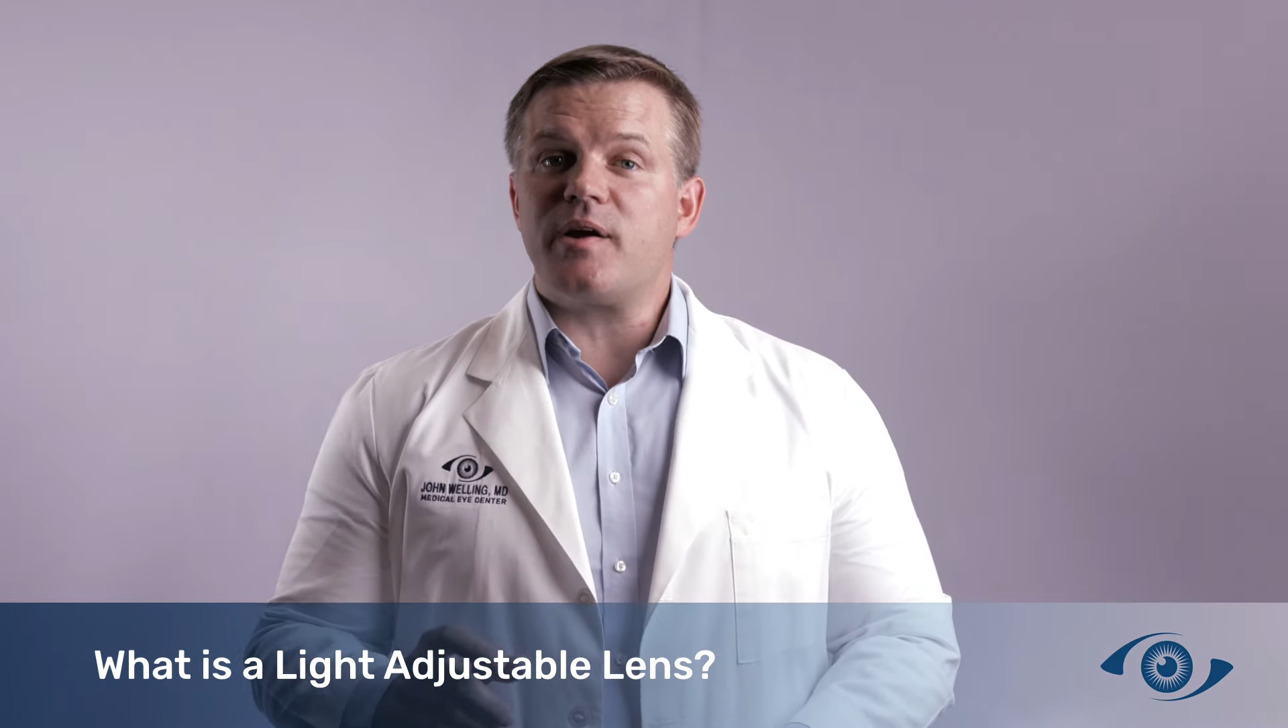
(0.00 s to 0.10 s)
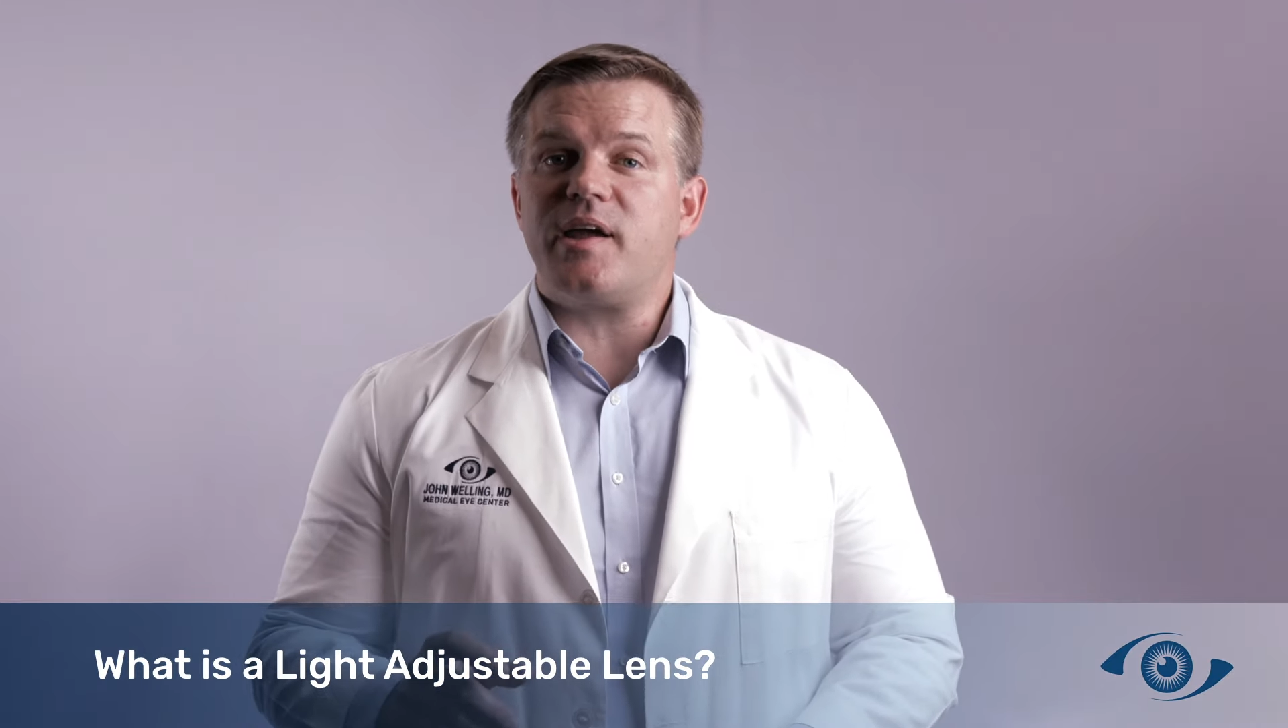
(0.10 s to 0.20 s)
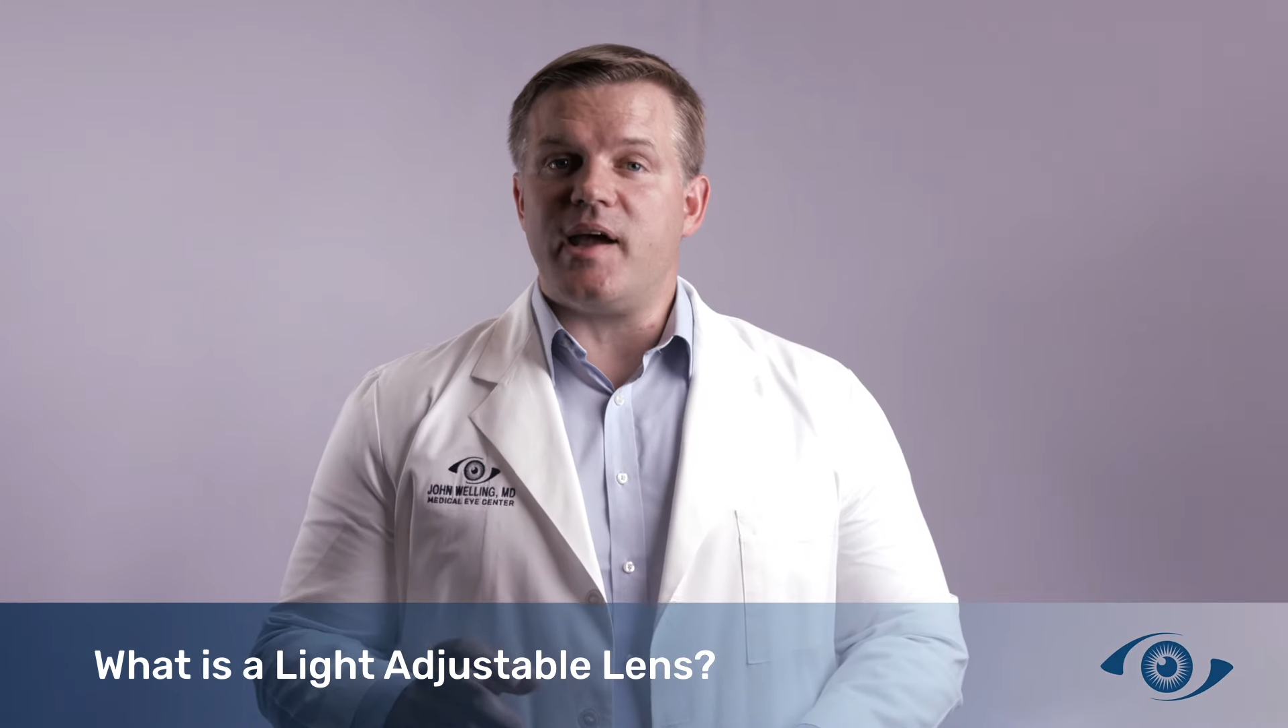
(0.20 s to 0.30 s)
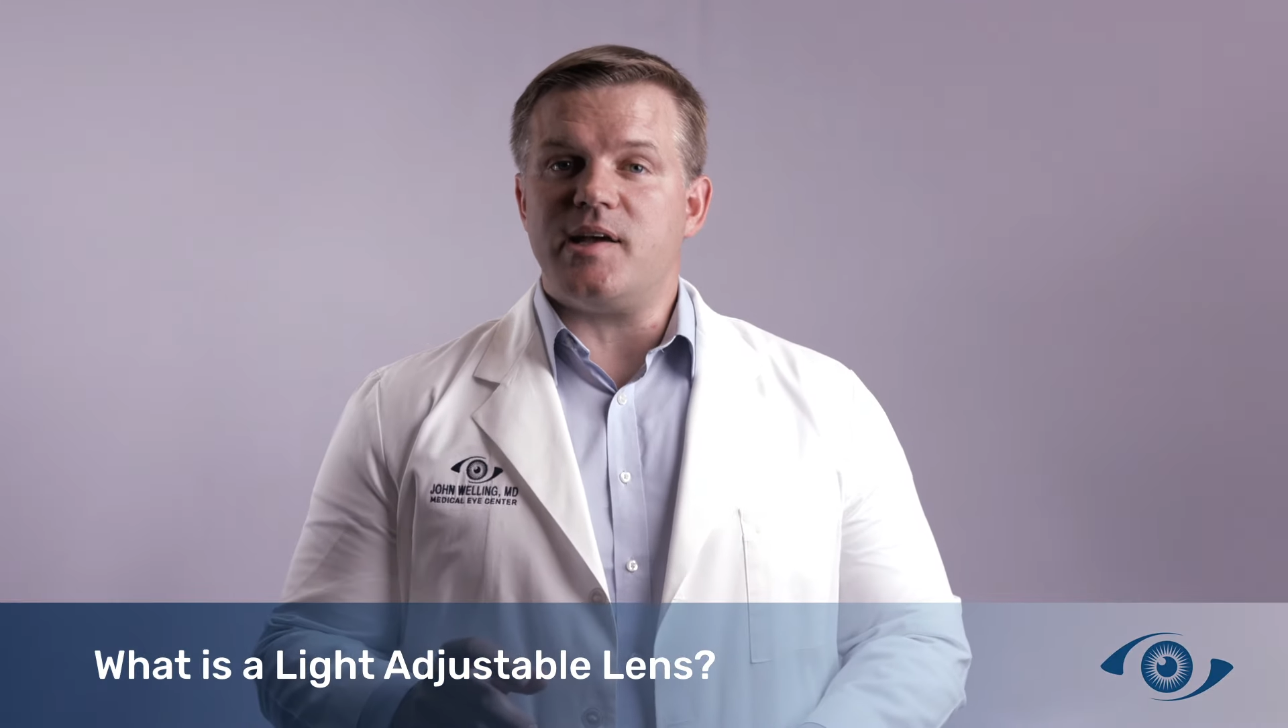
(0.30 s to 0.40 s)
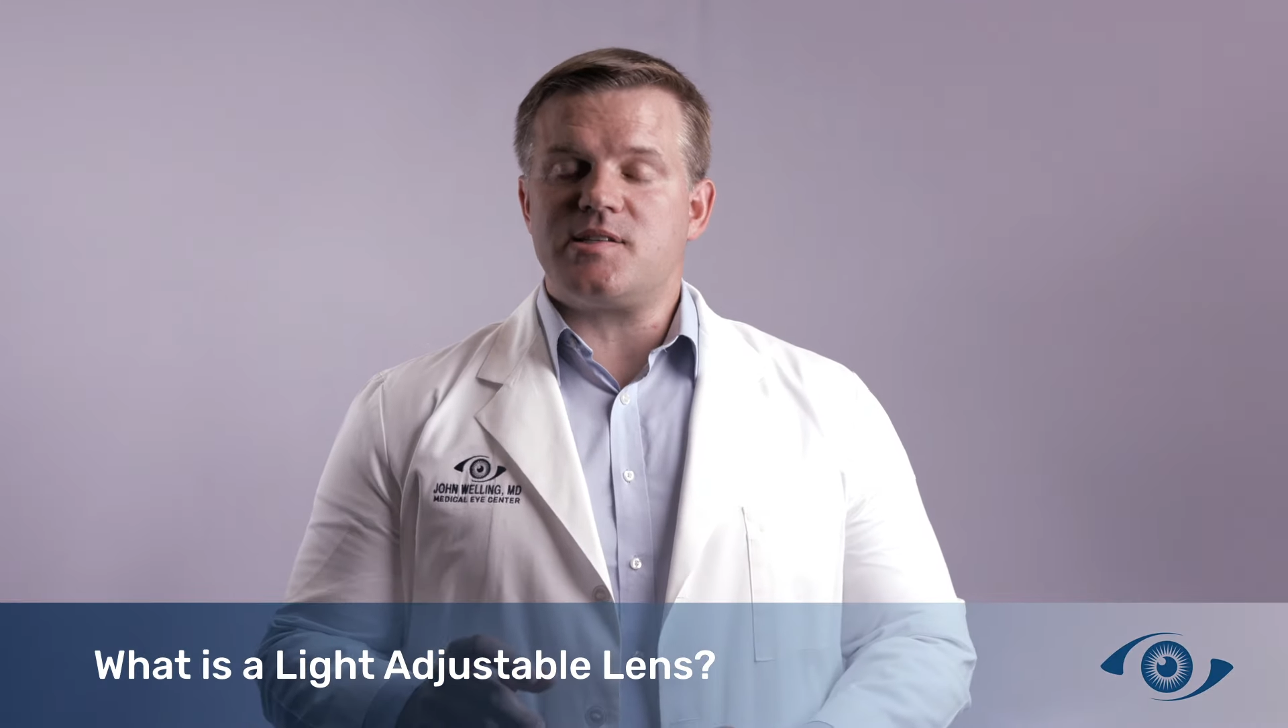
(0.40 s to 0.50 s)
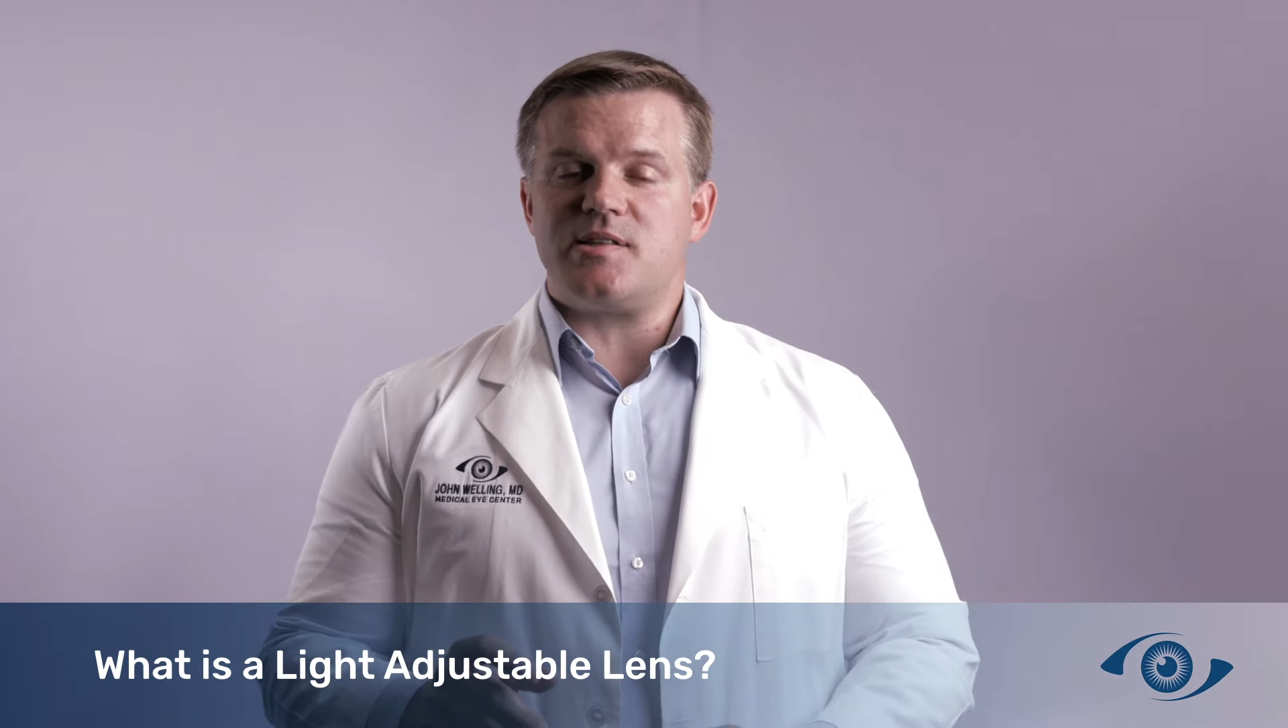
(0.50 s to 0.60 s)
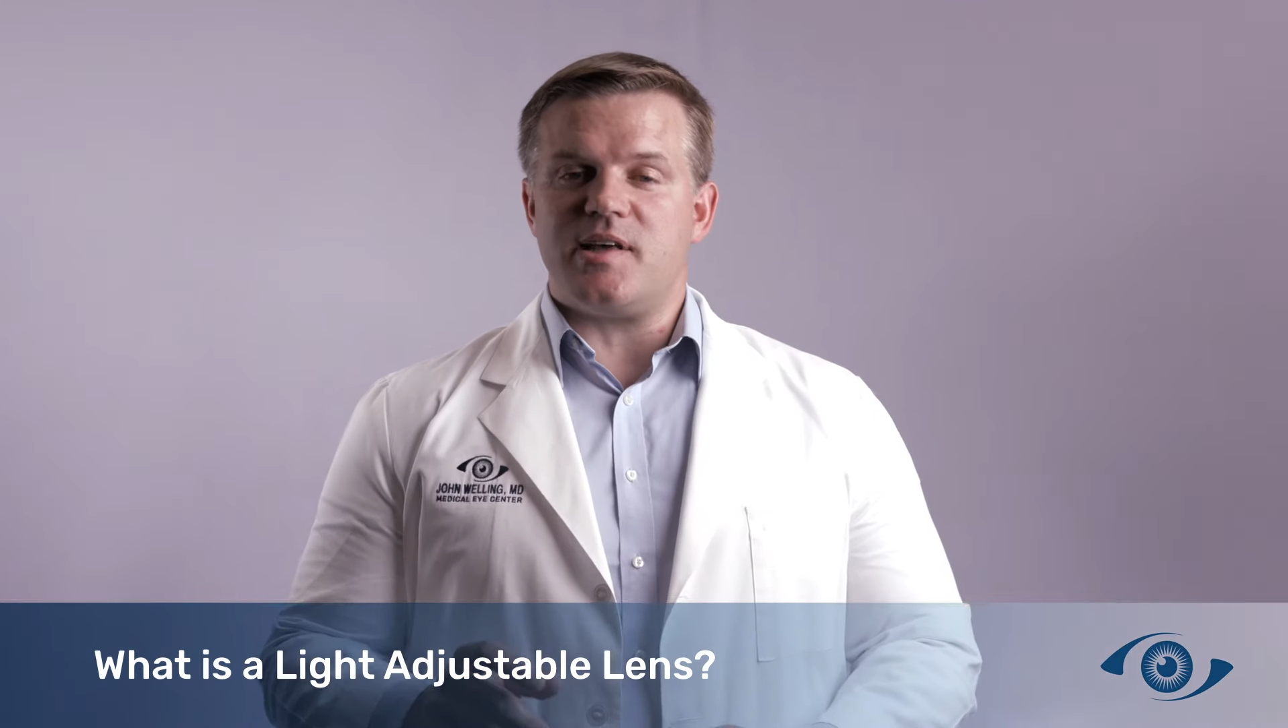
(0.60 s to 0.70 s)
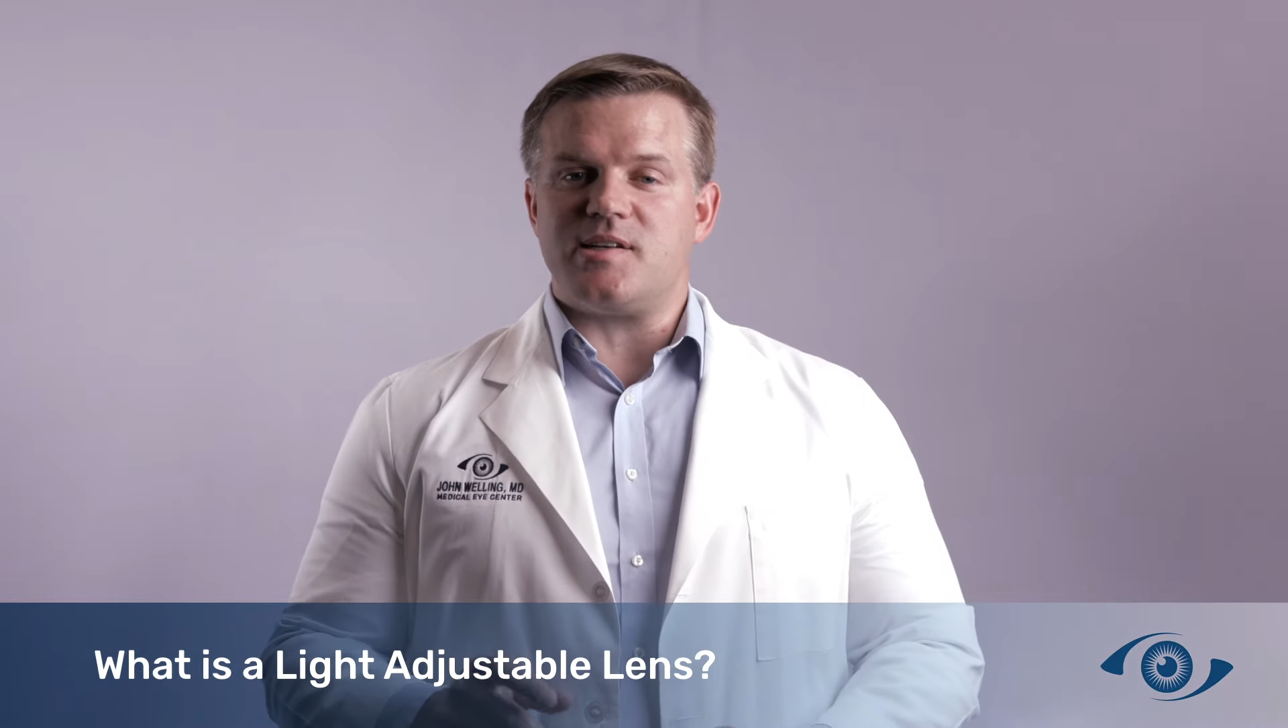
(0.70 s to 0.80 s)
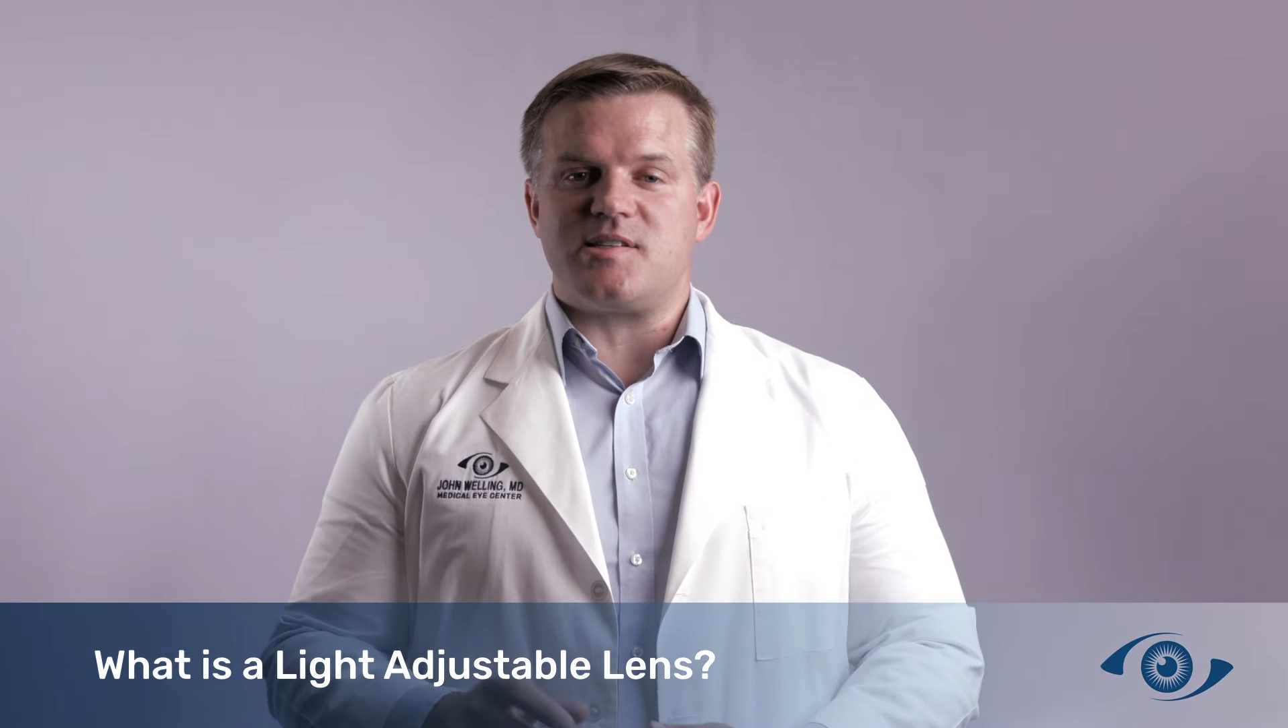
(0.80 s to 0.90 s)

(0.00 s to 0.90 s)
case that